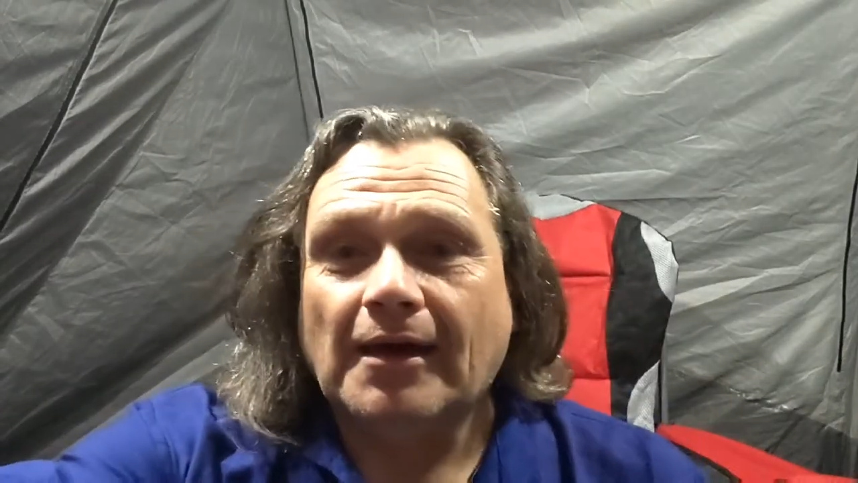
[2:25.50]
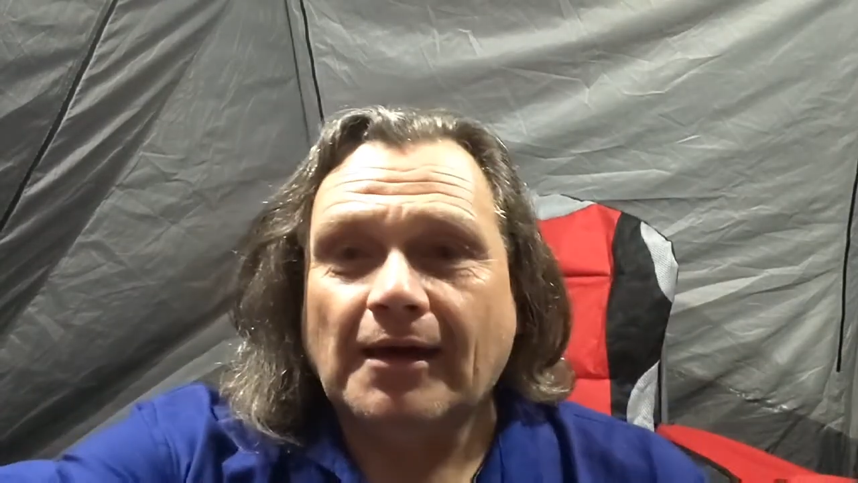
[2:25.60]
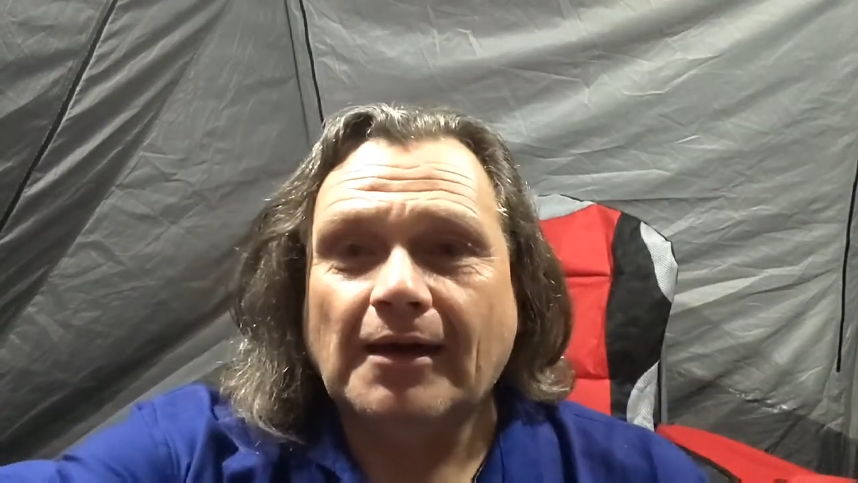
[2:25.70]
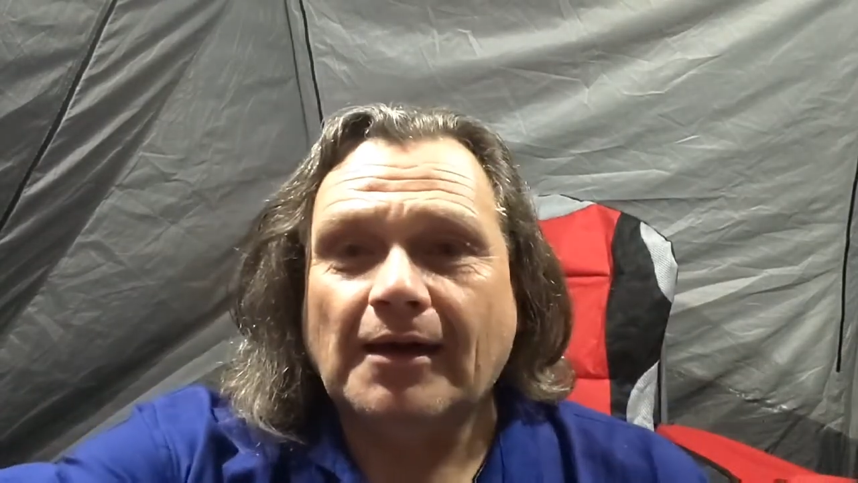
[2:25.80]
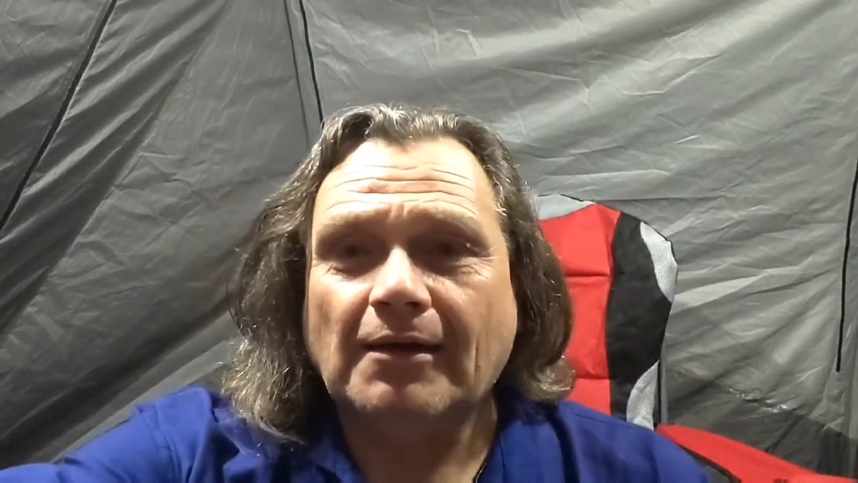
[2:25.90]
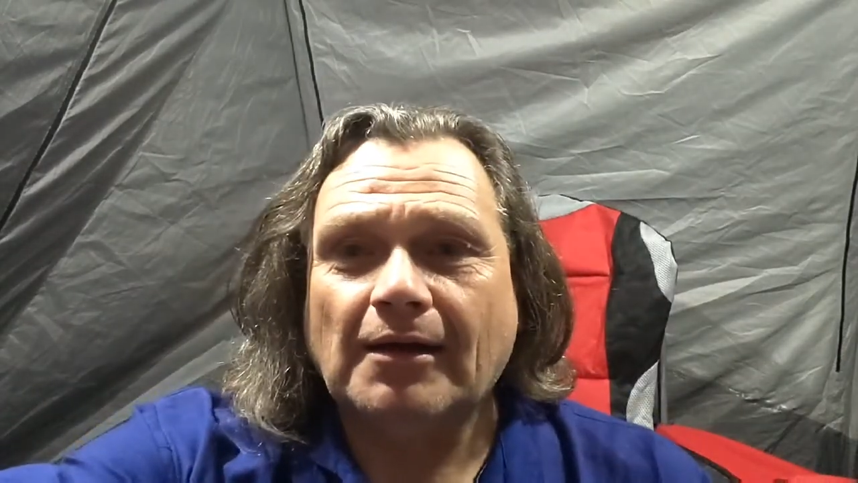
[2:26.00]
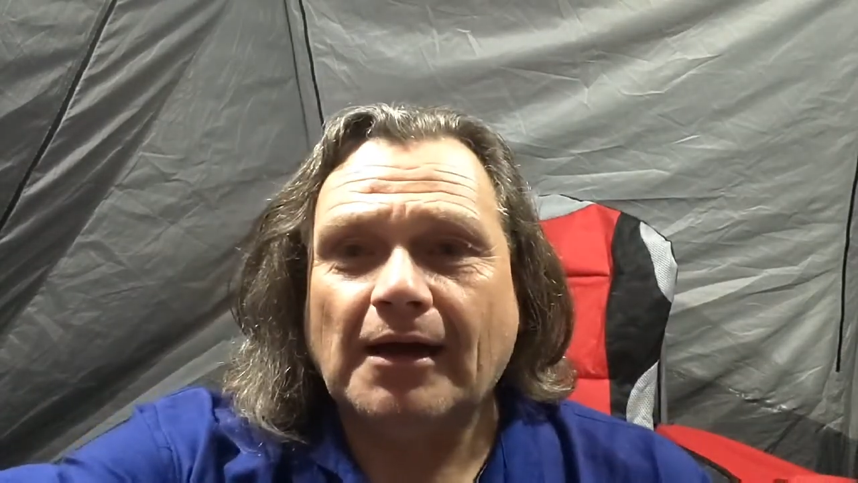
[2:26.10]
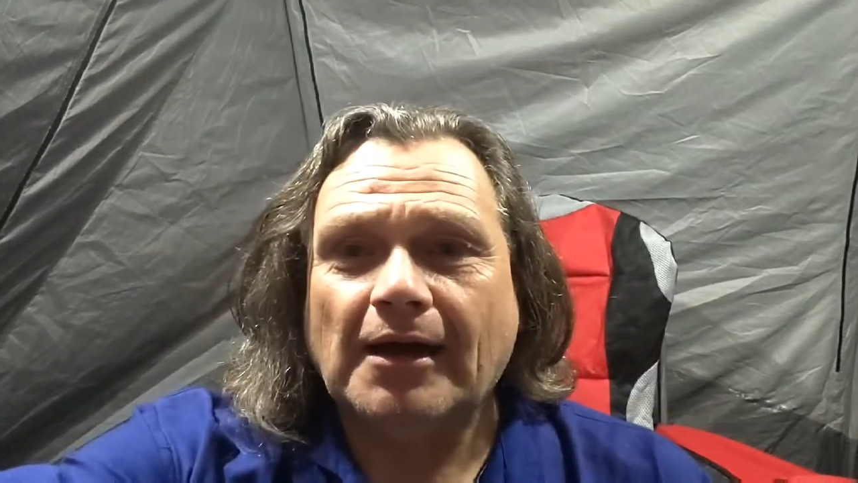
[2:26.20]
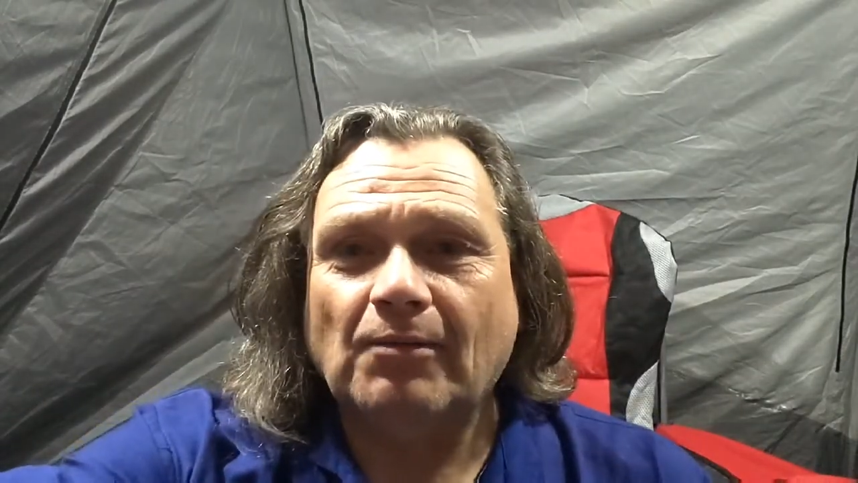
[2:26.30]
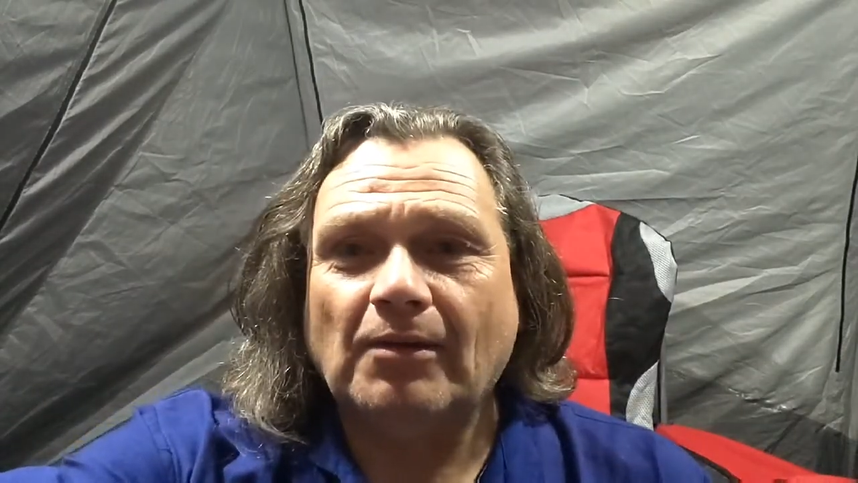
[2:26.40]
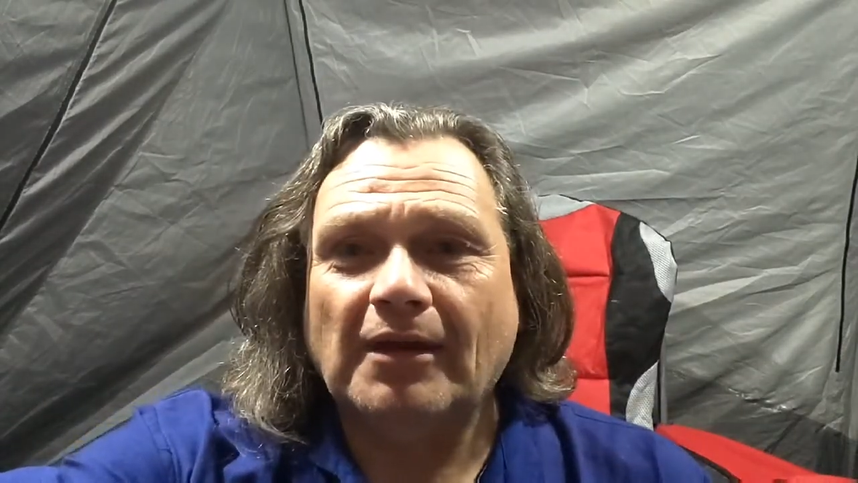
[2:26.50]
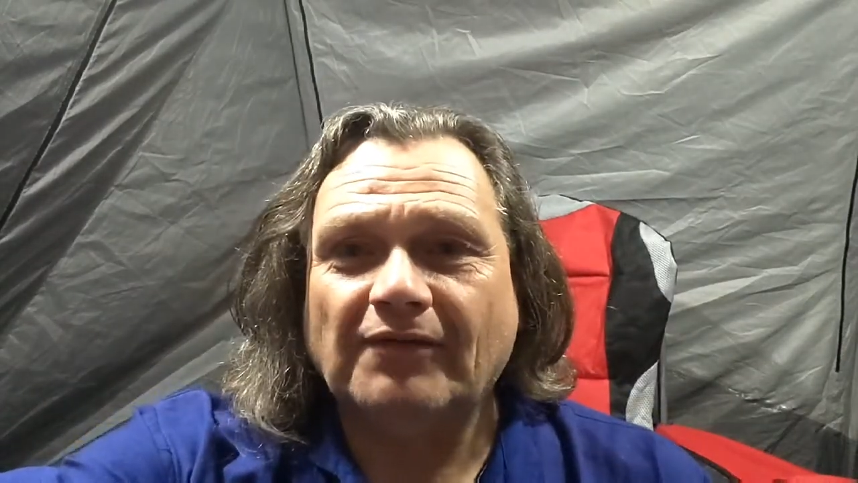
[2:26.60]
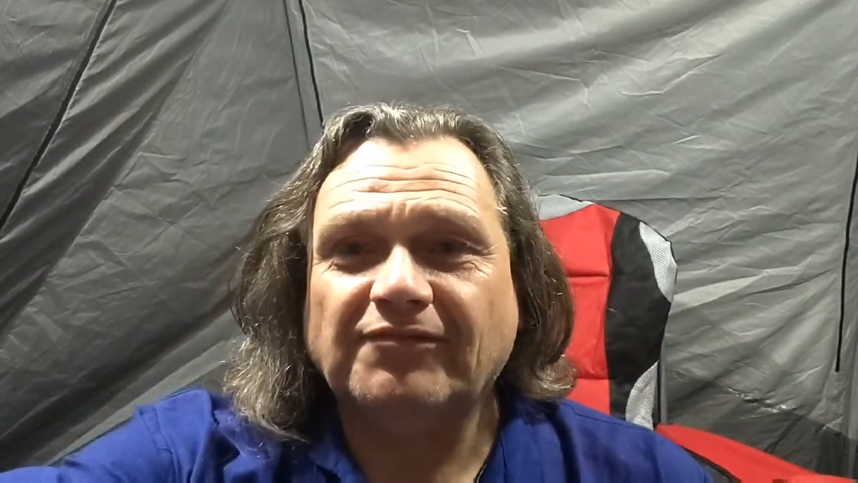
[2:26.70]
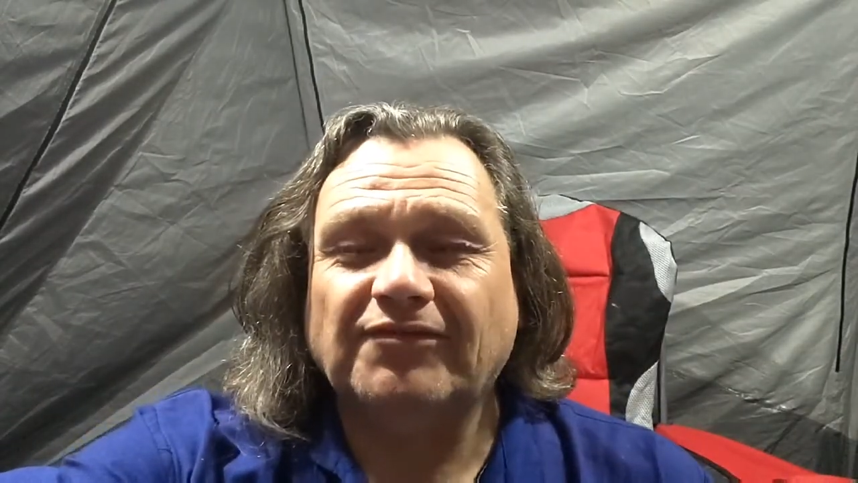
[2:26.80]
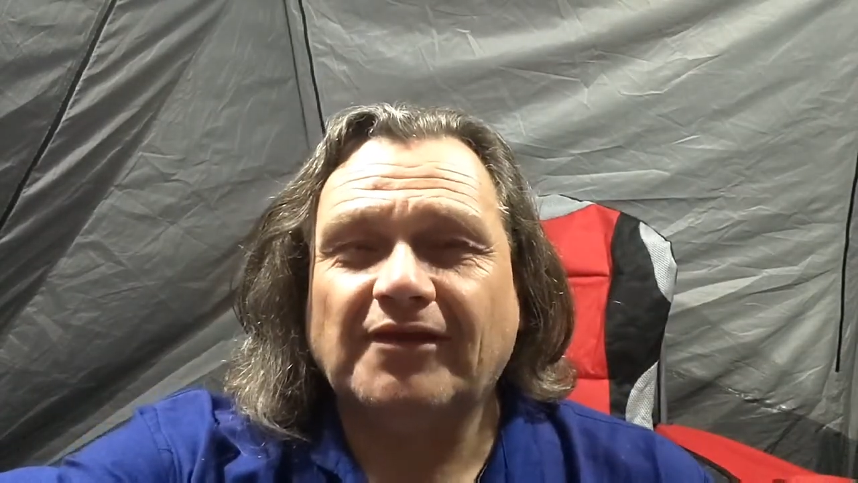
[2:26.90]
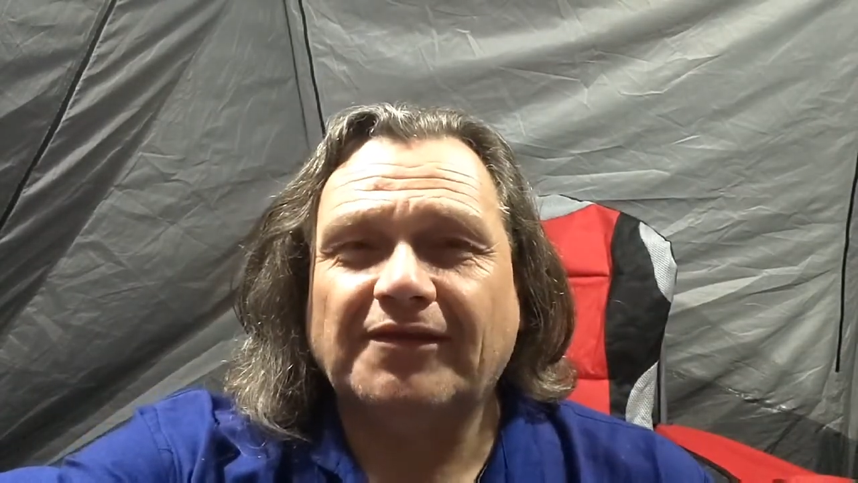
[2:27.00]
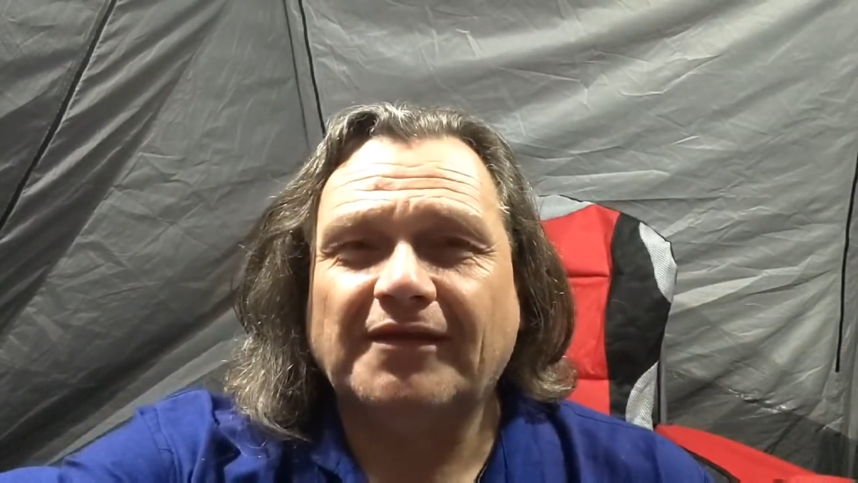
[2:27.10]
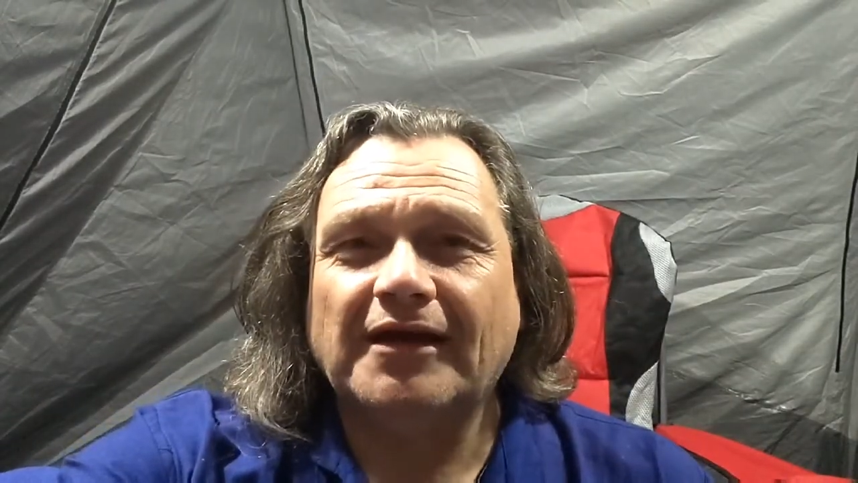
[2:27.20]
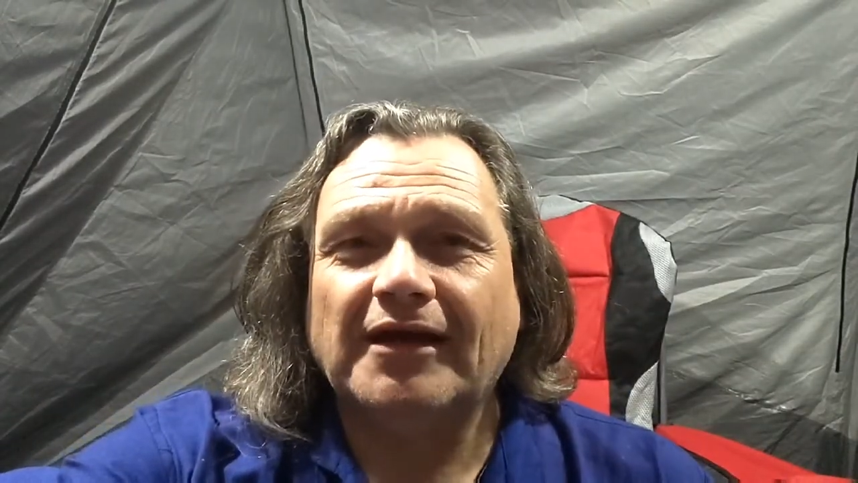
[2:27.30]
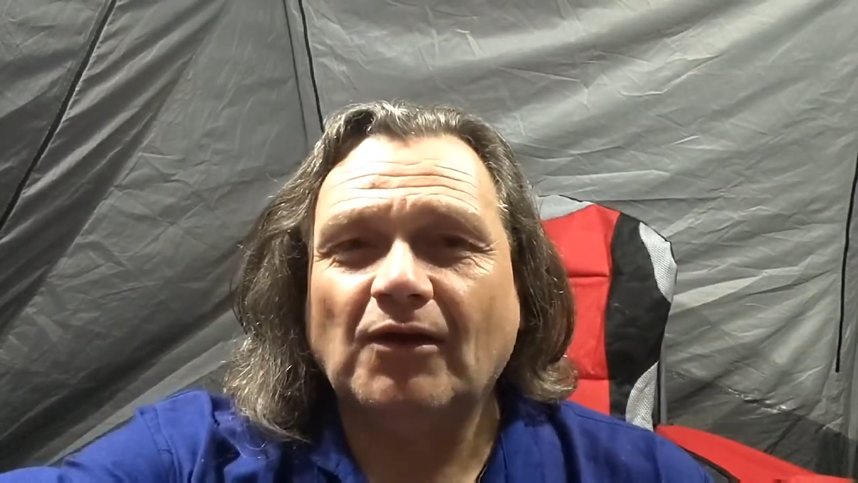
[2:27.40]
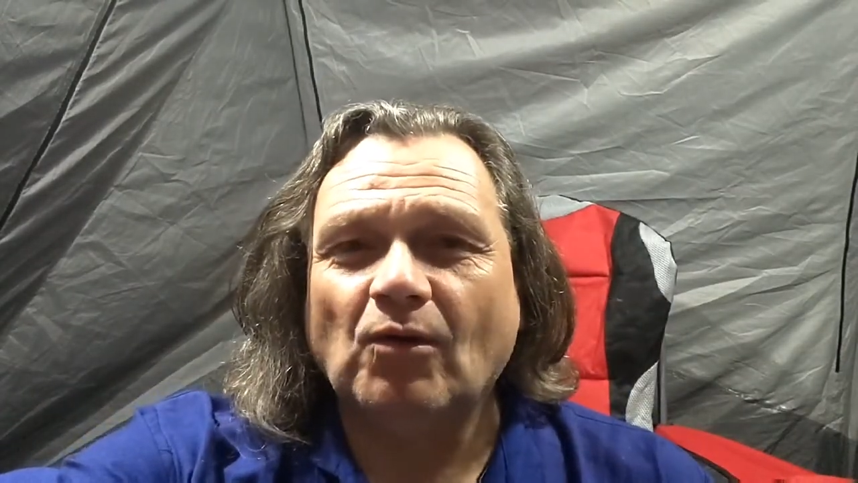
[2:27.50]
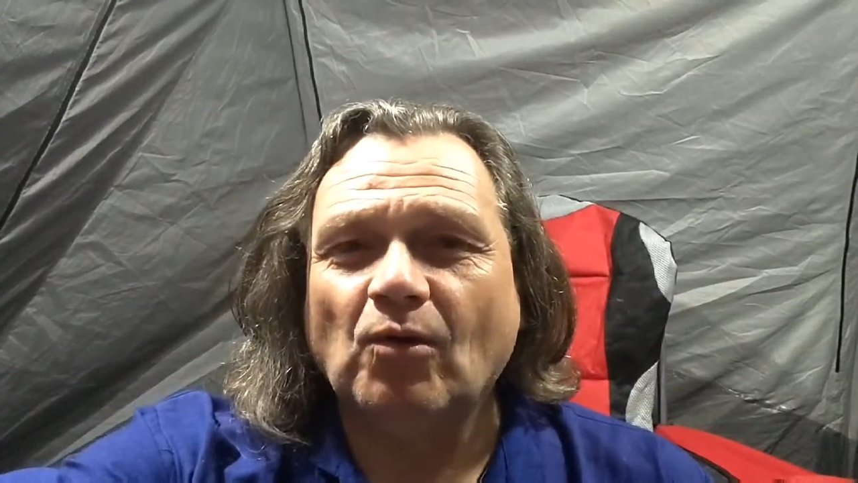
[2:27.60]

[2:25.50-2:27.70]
Uh, I will have to say that I